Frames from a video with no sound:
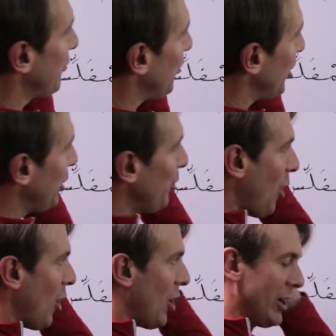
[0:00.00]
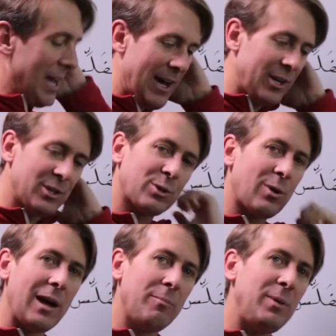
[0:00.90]
for you on how to
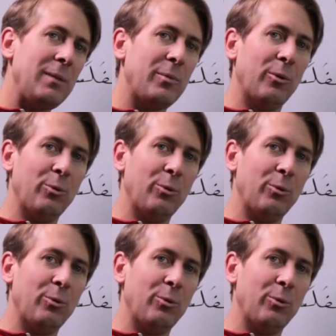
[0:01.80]
describe people,